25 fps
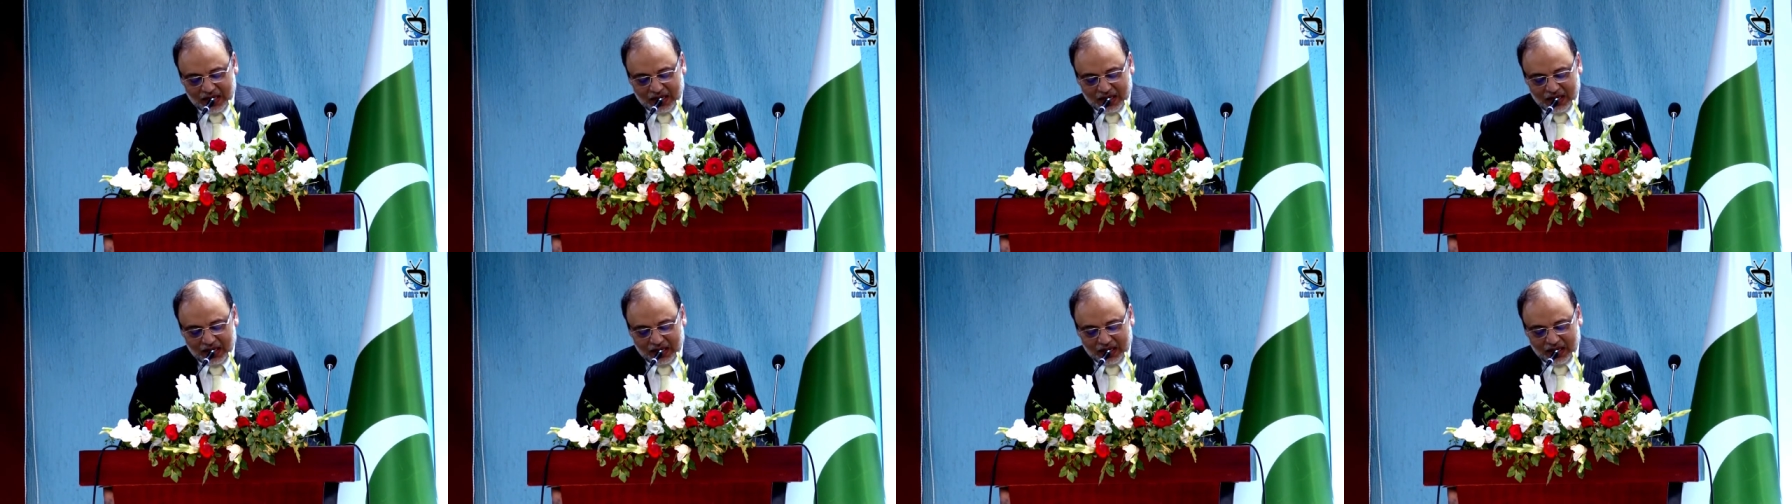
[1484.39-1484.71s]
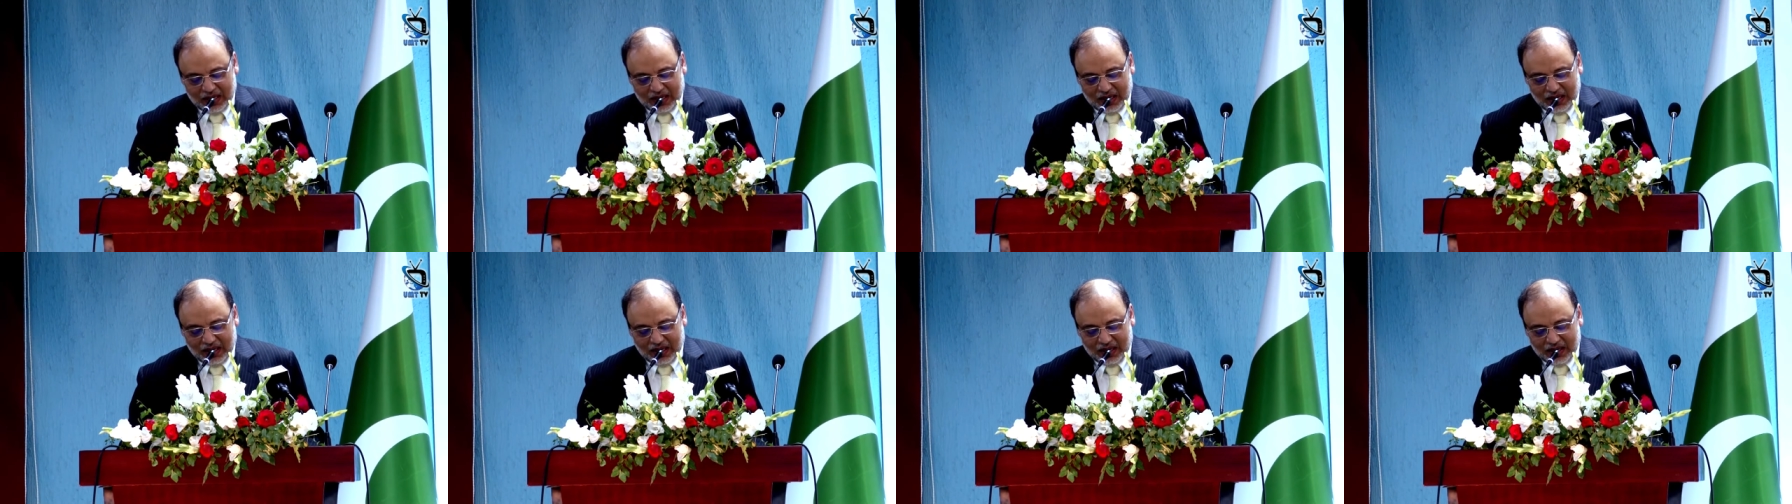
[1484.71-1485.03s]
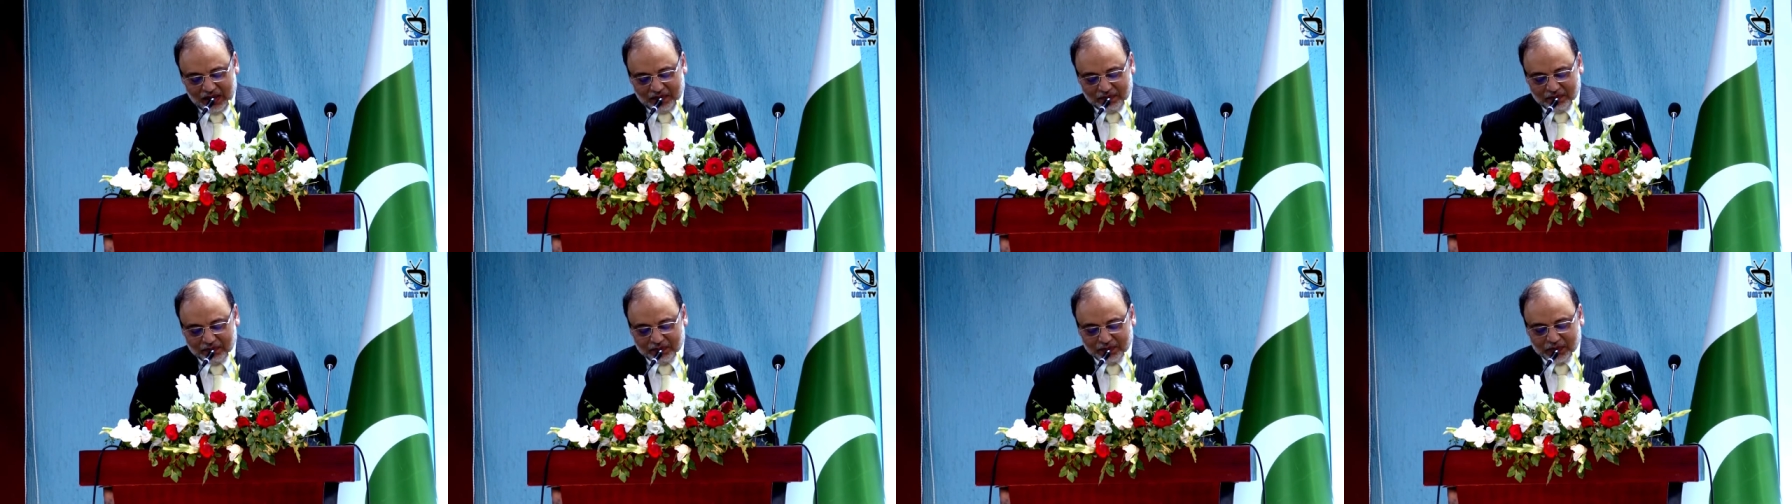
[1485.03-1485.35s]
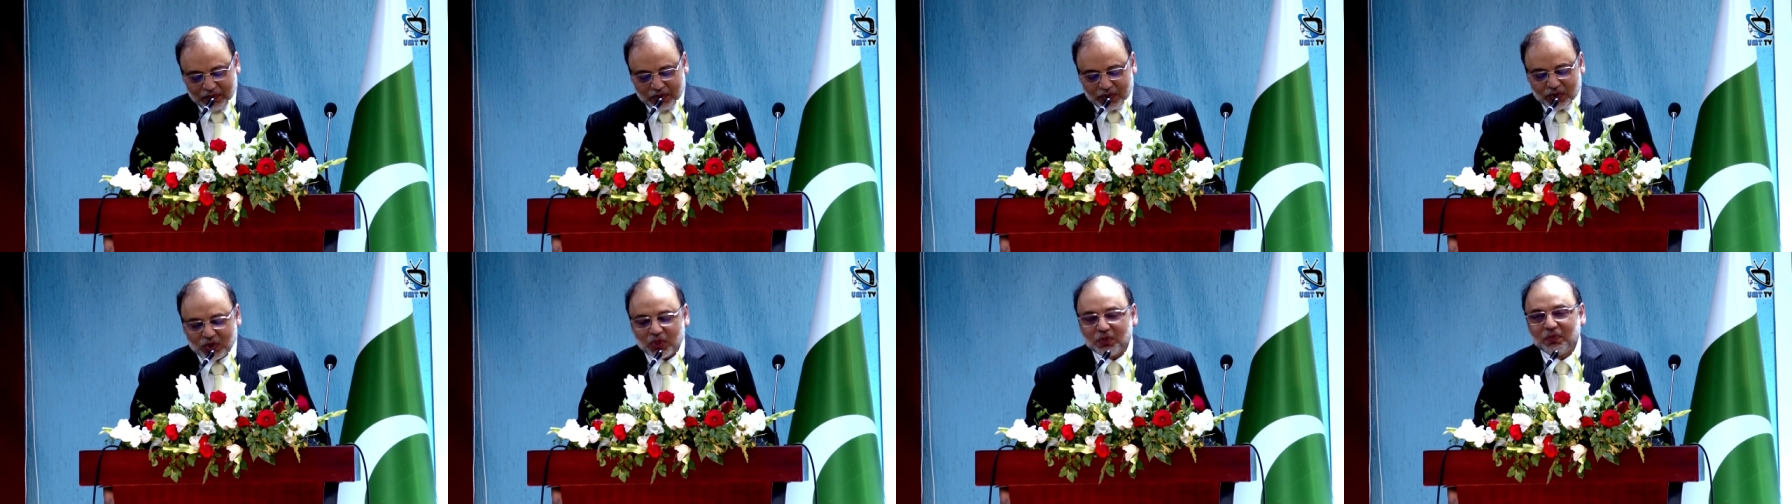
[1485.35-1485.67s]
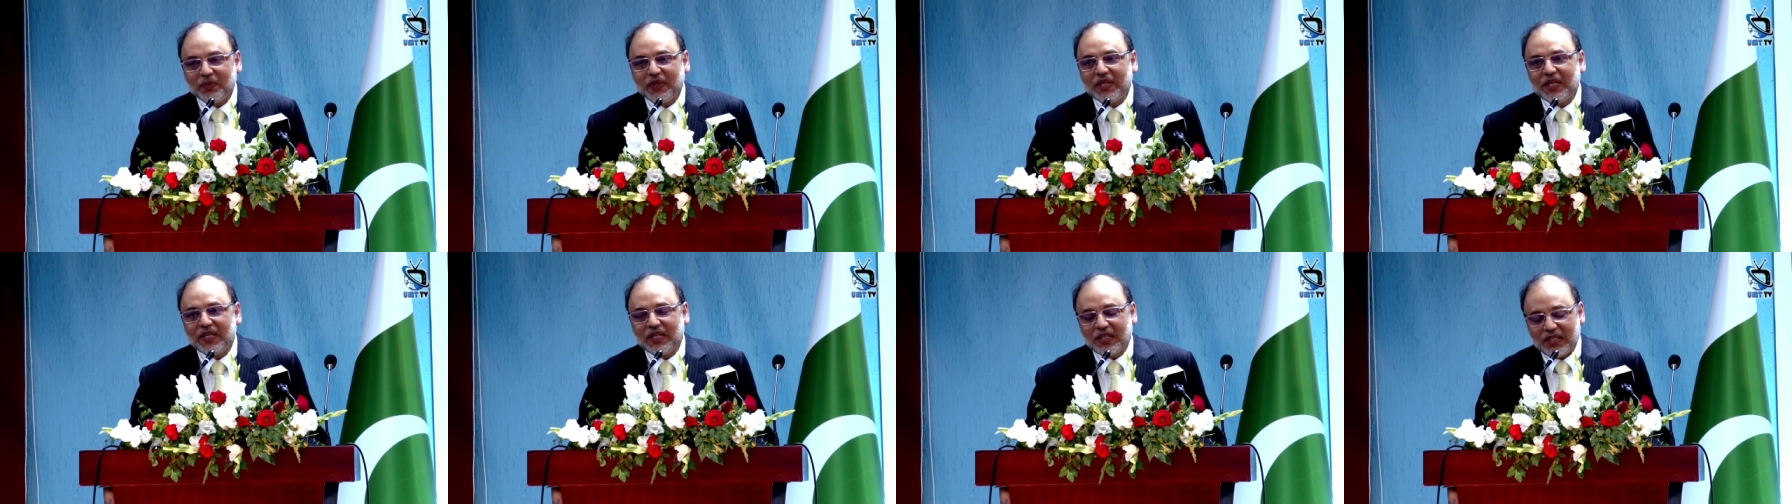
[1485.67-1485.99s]
Uh, to
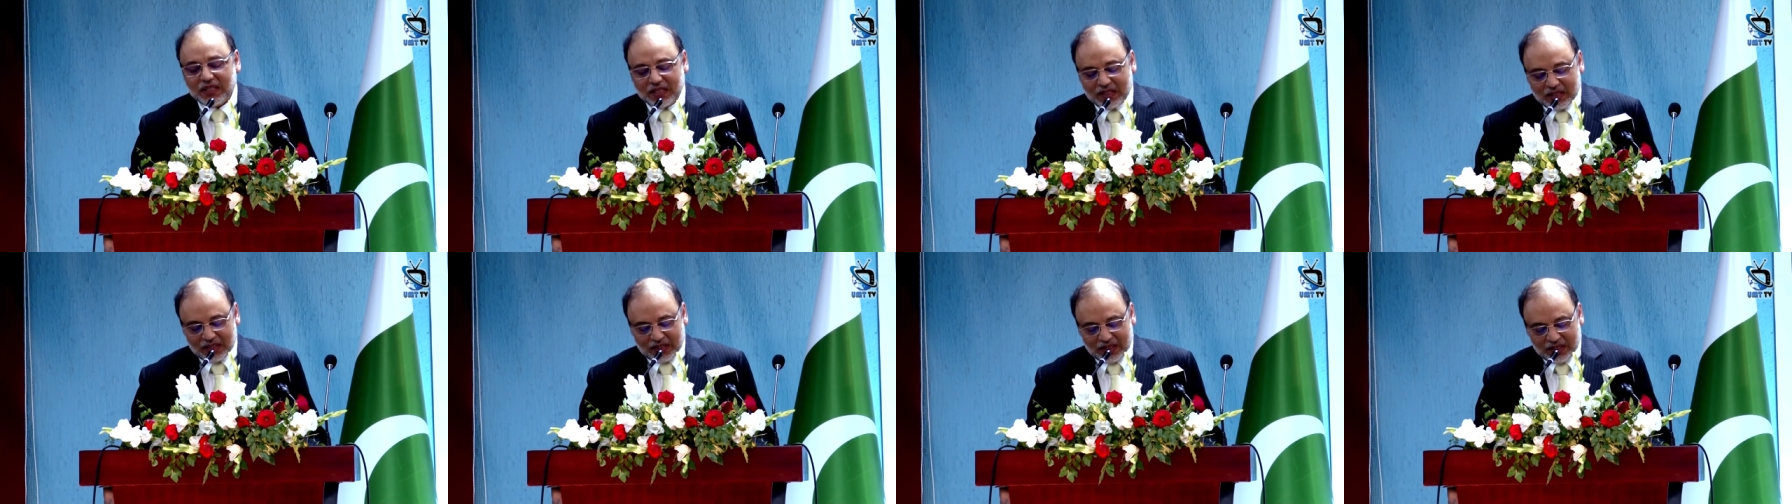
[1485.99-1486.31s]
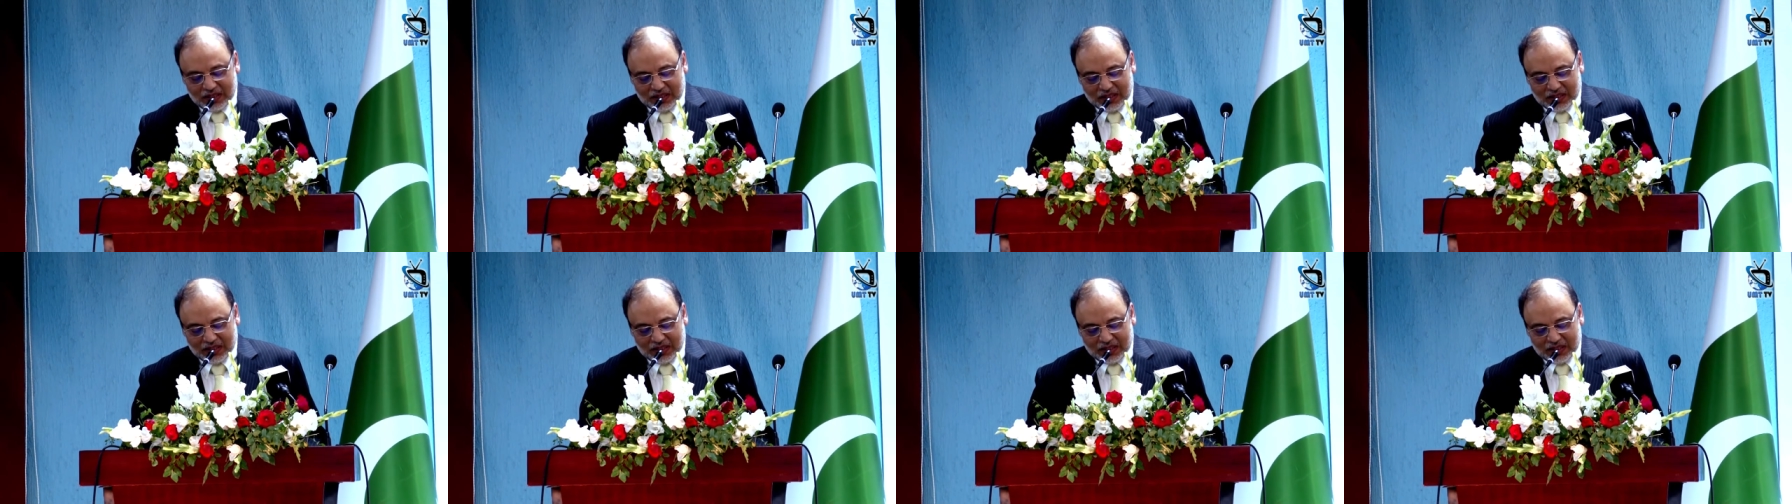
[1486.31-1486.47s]
me,